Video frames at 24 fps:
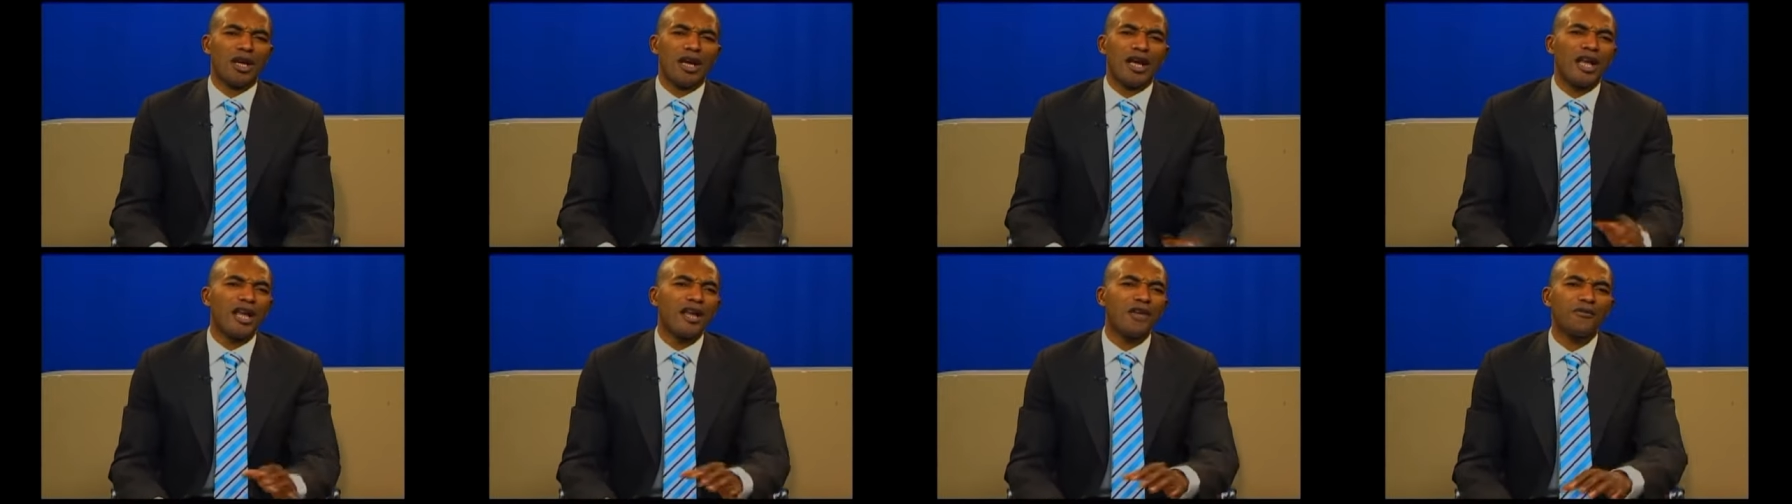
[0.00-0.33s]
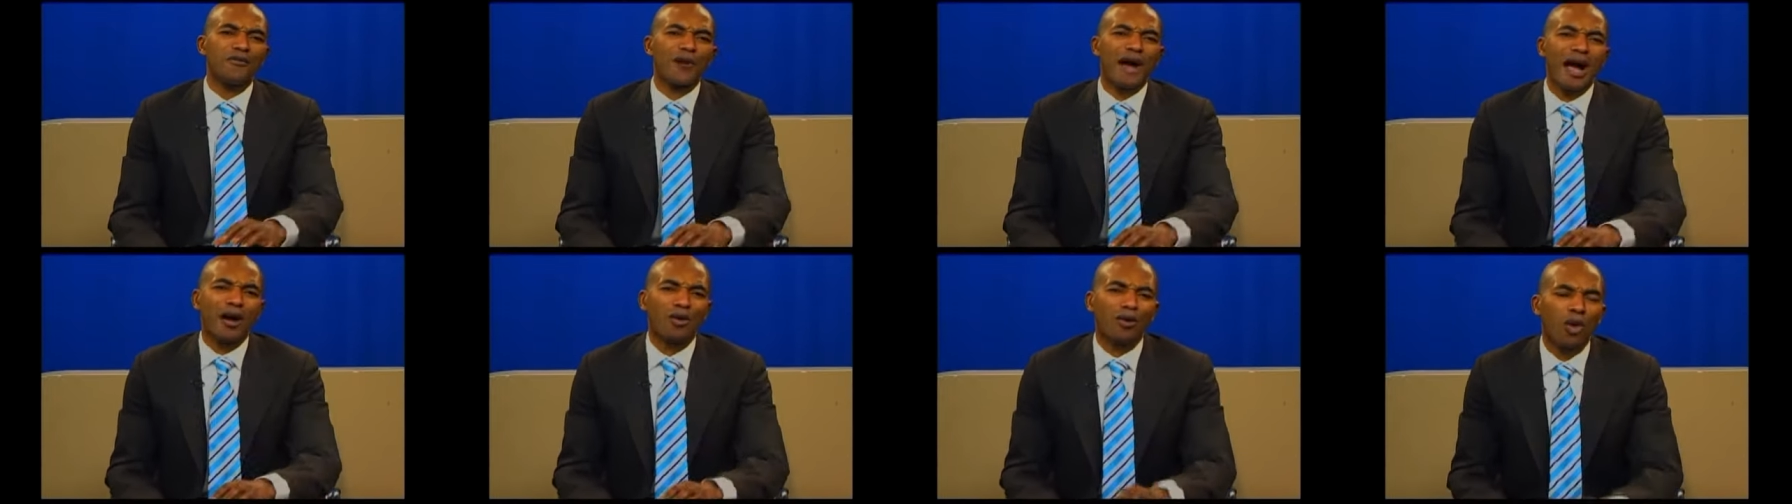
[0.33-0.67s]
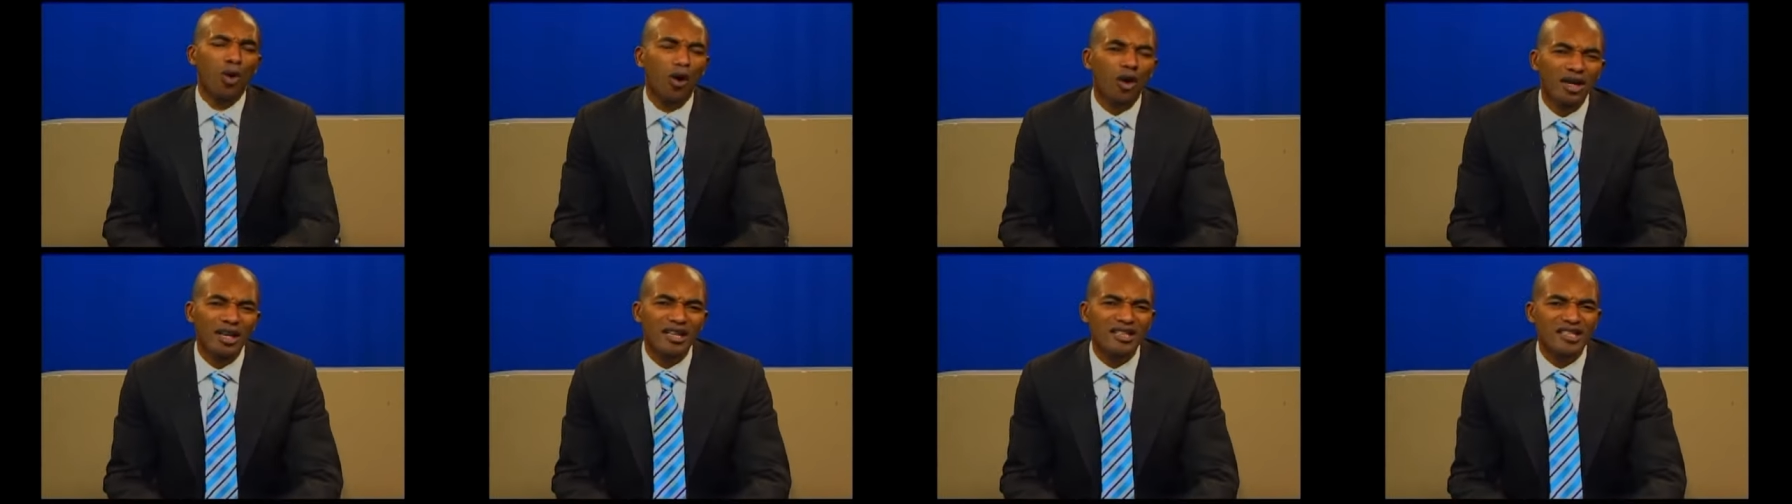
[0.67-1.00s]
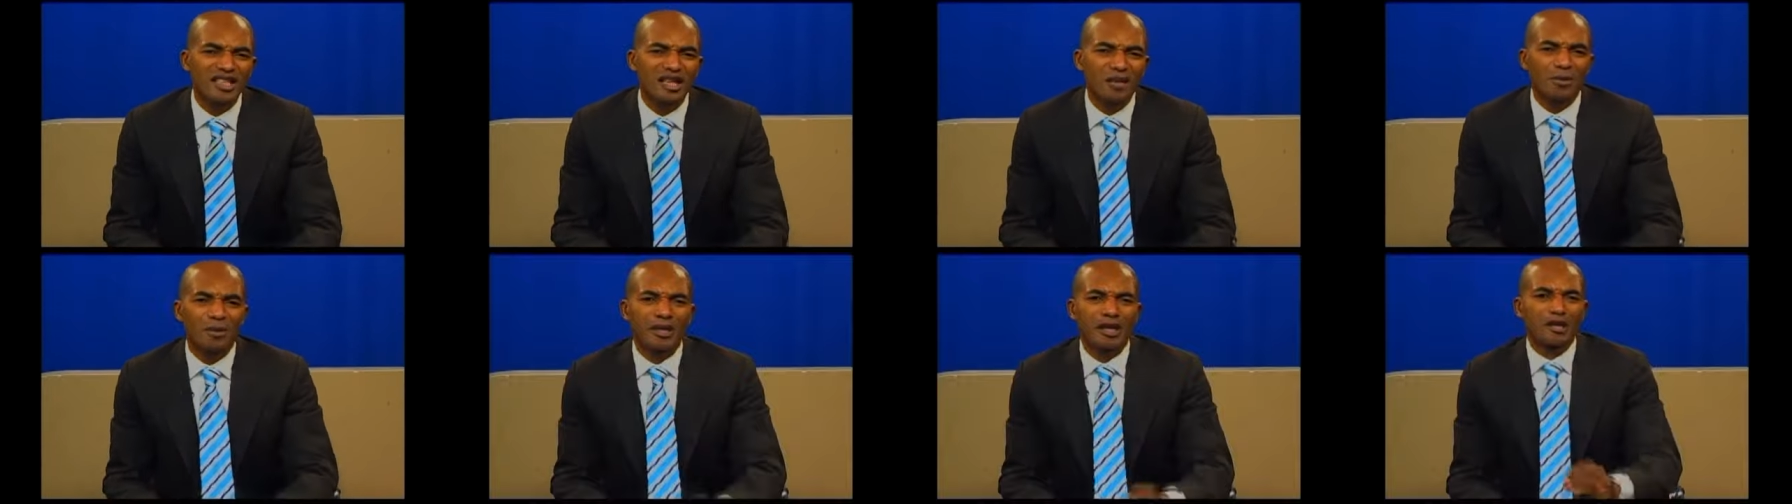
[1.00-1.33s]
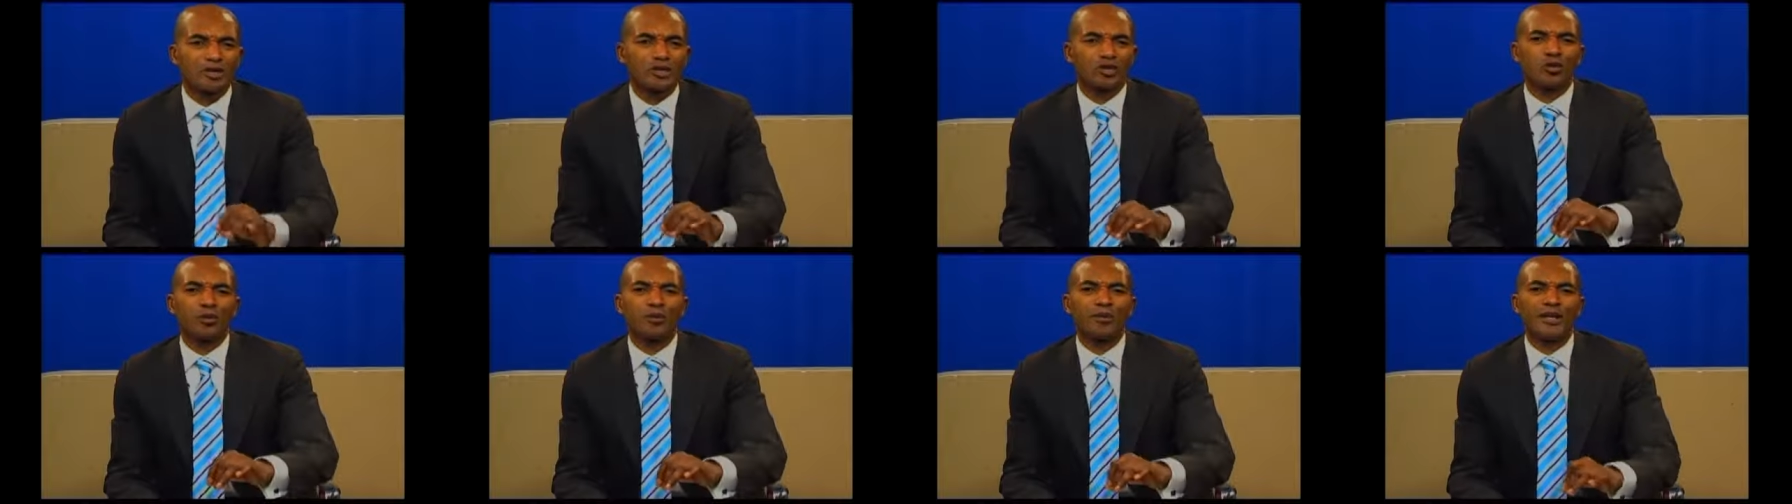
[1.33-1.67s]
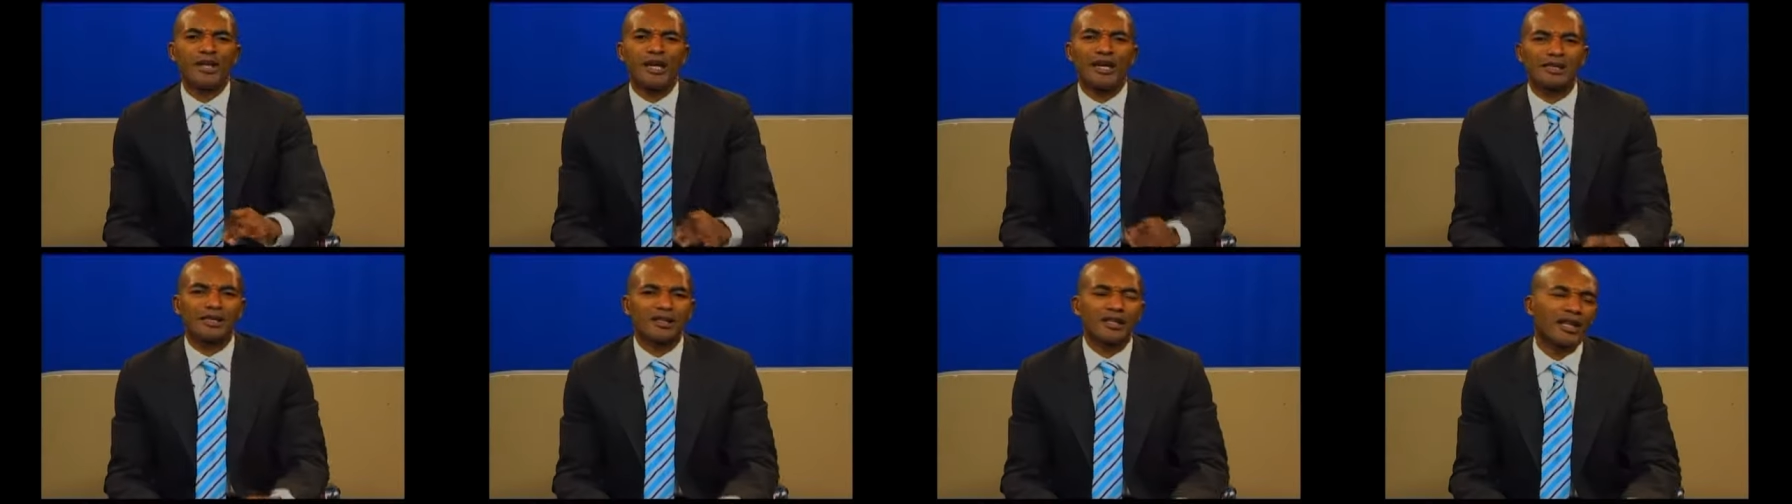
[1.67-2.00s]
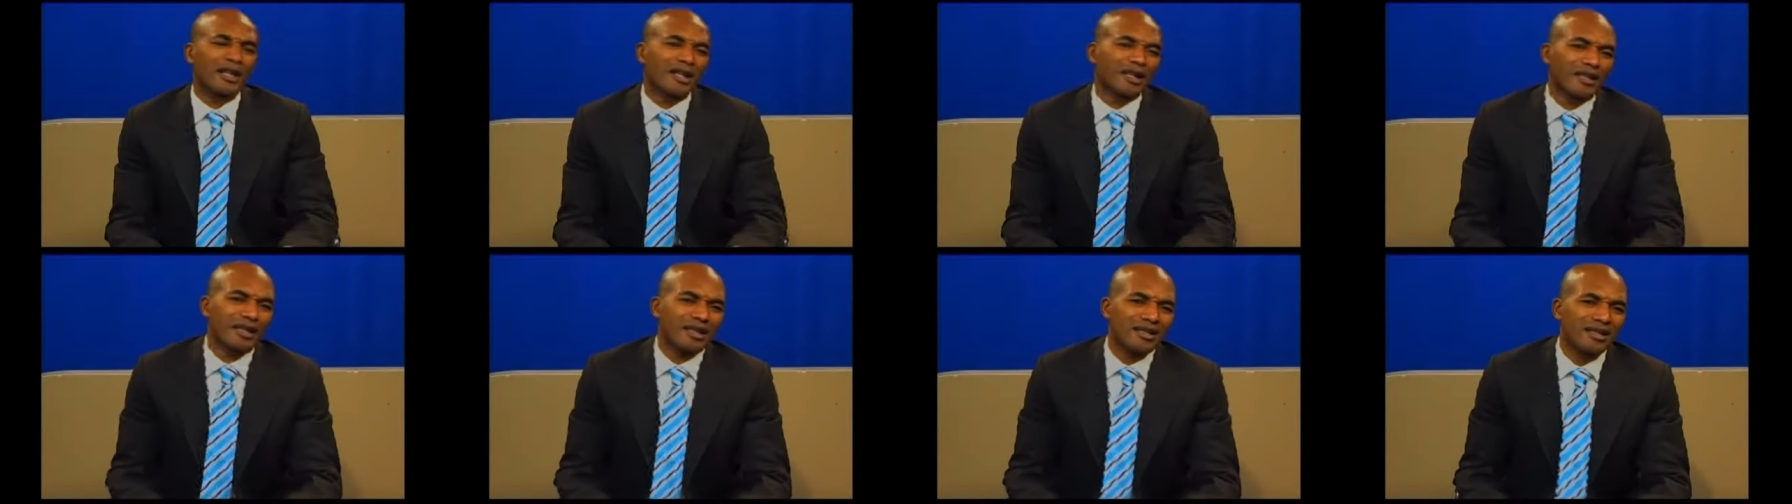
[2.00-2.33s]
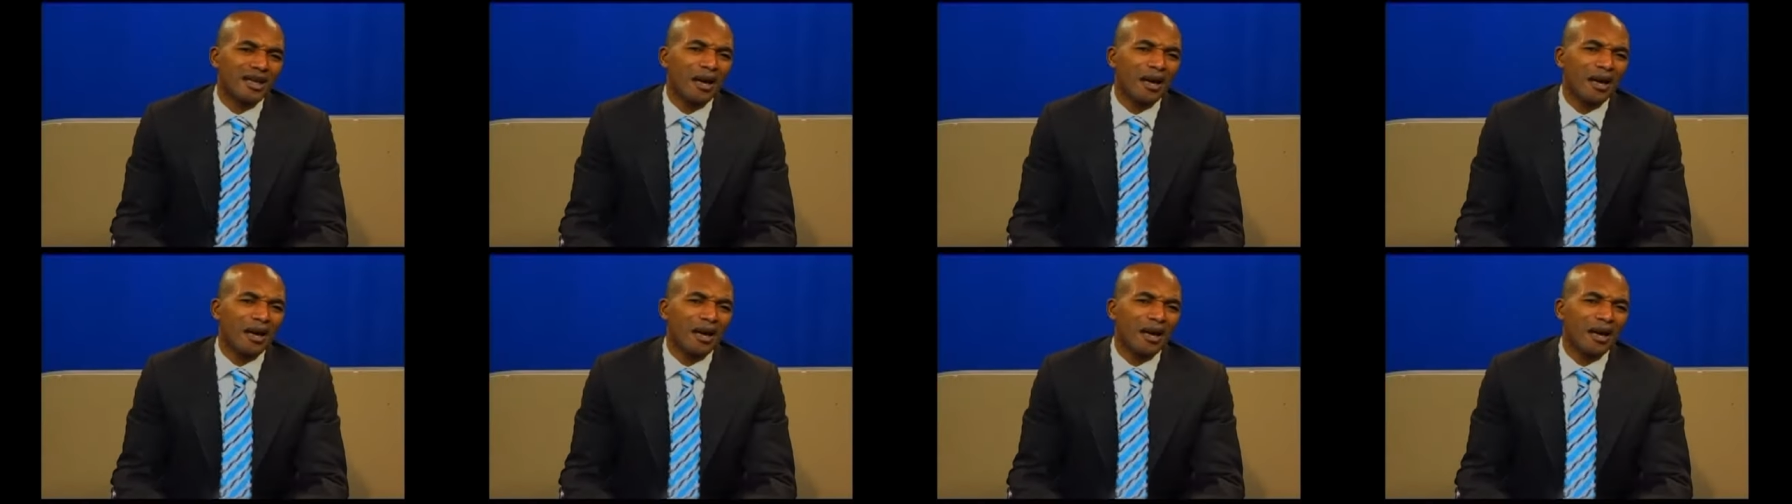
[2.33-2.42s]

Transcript: If alcoholism is to be a sickness,